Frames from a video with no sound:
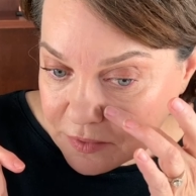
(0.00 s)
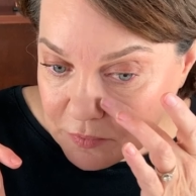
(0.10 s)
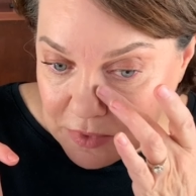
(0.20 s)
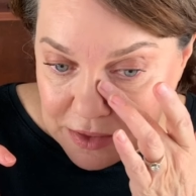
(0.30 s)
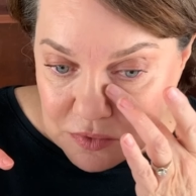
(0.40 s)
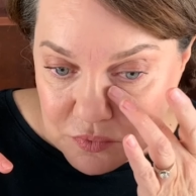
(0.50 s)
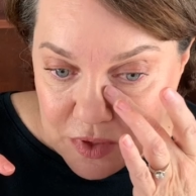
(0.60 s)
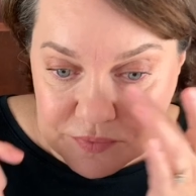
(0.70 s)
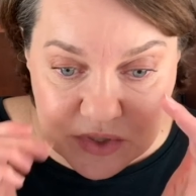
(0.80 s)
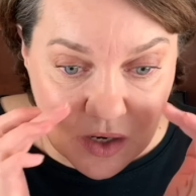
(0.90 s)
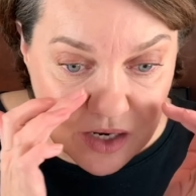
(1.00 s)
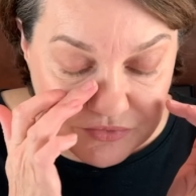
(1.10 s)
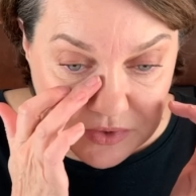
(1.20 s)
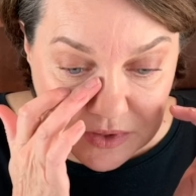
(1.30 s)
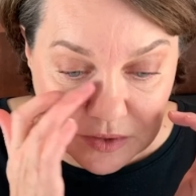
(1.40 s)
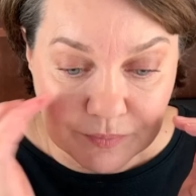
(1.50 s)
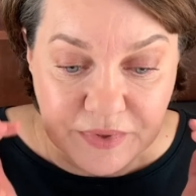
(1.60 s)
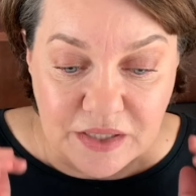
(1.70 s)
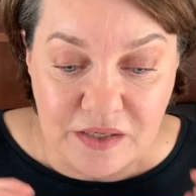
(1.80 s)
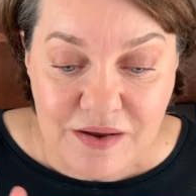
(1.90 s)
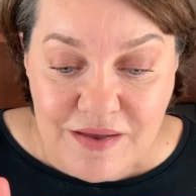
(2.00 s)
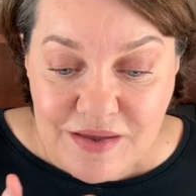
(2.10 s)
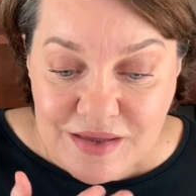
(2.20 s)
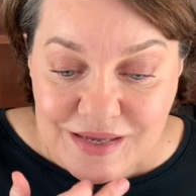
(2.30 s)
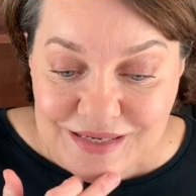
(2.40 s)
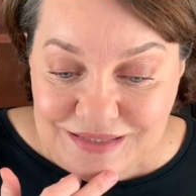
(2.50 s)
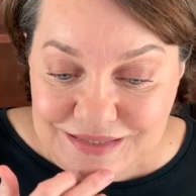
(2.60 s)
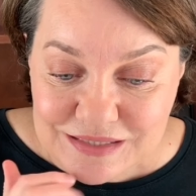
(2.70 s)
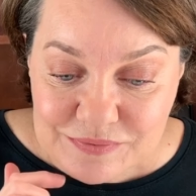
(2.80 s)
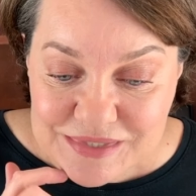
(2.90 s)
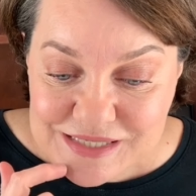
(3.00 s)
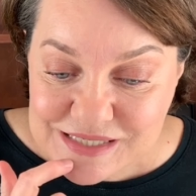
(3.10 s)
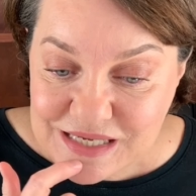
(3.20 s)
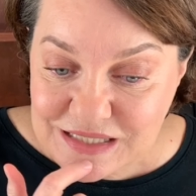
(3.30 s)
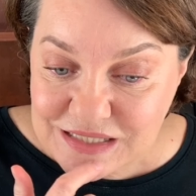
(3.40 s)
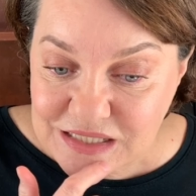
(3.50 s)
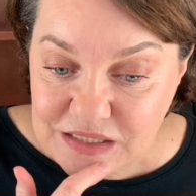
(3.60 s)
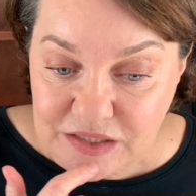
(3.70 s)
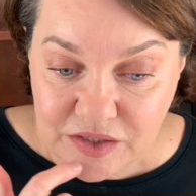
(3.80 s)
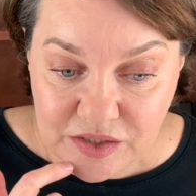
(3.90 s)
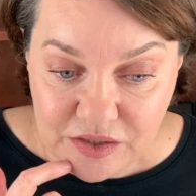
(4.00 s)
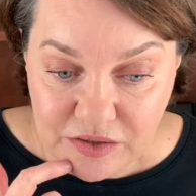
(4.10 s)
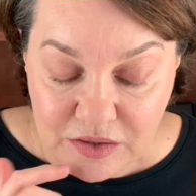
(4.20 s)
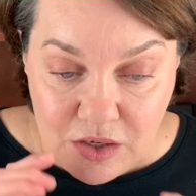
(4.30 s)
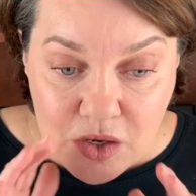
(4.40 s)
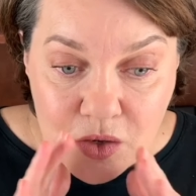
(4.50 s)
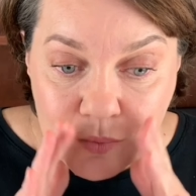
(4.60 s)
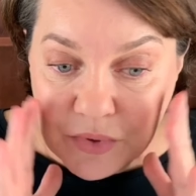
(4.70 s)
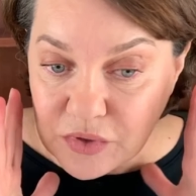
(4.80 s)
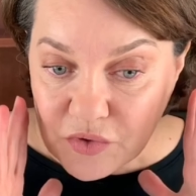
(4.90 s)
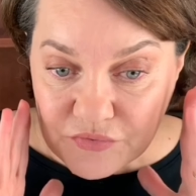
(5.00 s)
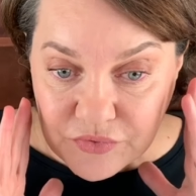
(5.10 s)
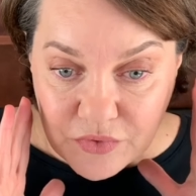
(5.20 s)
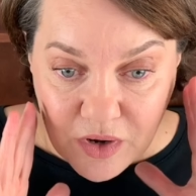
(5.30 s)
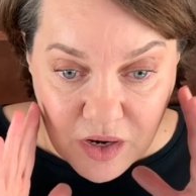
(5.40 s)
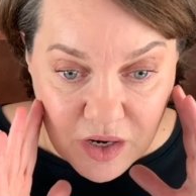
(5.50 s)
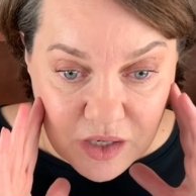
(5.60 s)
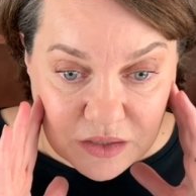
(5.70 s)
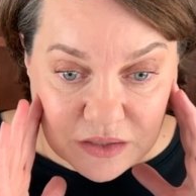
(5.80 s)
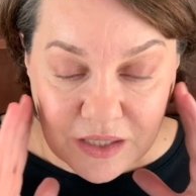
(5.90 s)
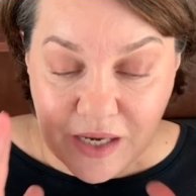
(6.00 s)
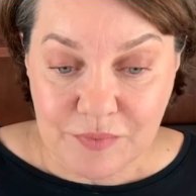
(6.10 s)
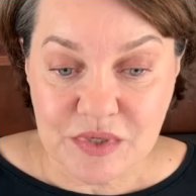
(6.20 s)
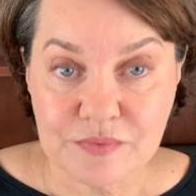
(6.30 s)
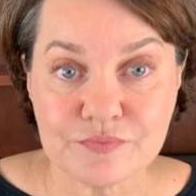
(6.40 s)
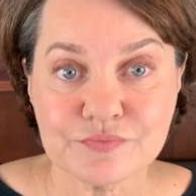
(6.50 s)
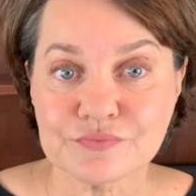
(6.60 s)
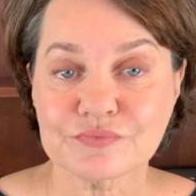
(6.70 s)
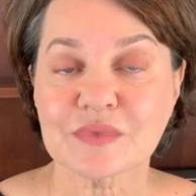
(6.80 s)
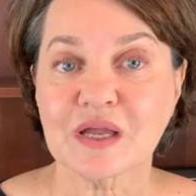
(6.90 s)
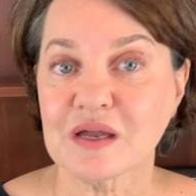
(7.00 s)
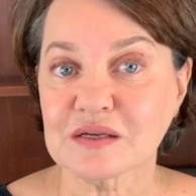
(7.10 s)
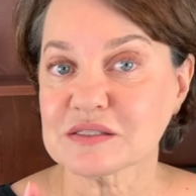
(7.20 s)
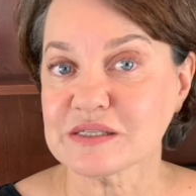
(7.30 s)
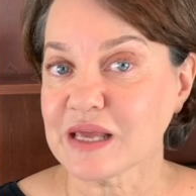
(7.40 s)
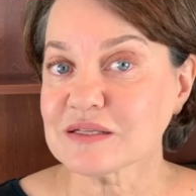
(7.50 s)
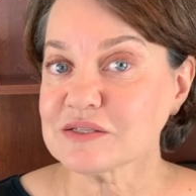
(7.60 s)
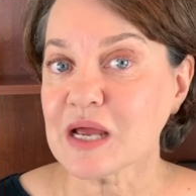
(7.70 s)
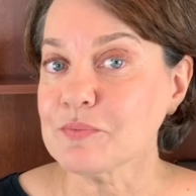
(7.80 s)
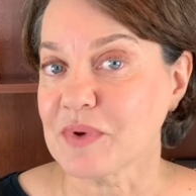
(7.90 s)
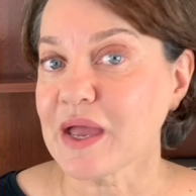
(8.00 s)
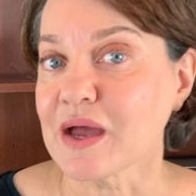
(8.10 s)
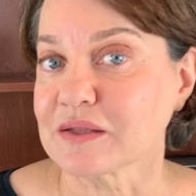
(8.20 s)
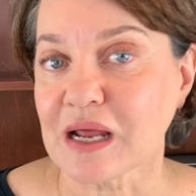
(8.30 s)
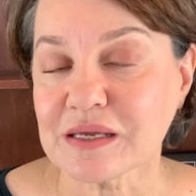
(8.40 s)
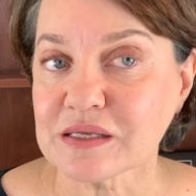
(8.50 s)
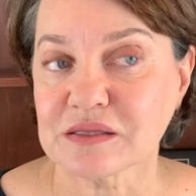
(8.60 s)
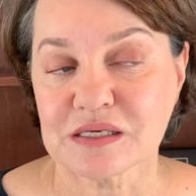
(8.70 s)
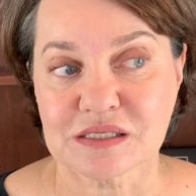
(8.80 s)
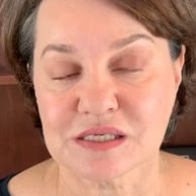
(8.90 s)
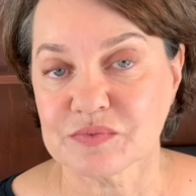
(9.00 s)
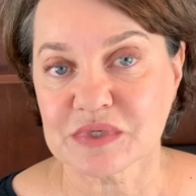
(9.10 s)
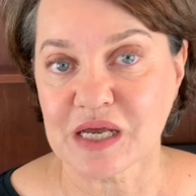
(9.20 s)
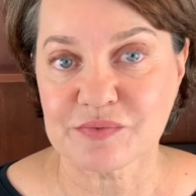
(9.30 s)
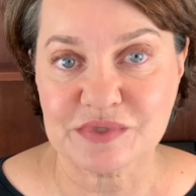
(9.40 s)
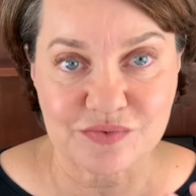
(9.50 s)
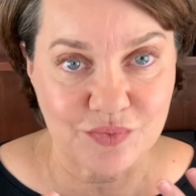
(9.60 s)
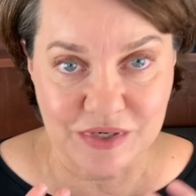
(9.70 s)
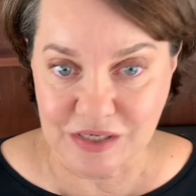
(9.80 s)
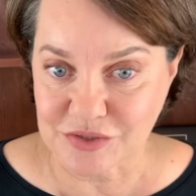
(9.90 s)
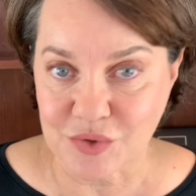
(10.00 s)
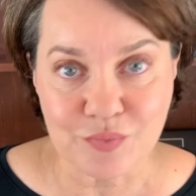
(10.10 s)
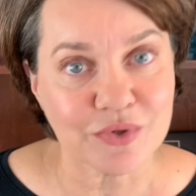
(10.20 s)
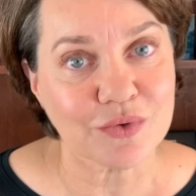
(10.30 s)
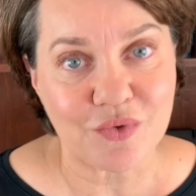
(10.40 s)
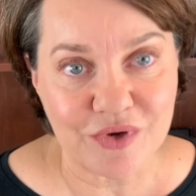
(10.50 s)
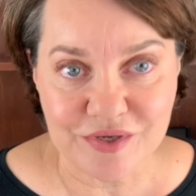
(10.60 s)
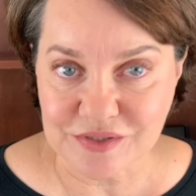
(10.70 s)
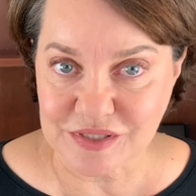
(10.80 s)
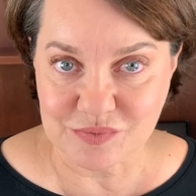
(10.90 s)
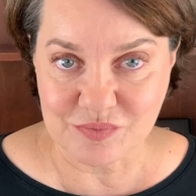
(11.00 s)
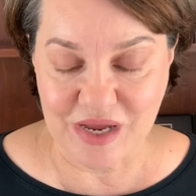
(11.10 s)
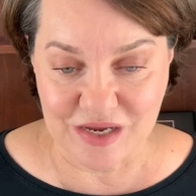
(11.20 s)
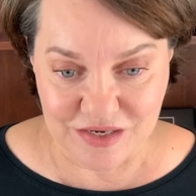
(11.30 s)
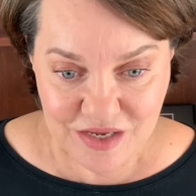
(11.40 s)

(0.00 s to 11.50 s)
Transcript: kind of rubbed off a little bit, and a little bit settling in here. But overall, I mean, that's not bad. I get that sometimes when I don't put oil in my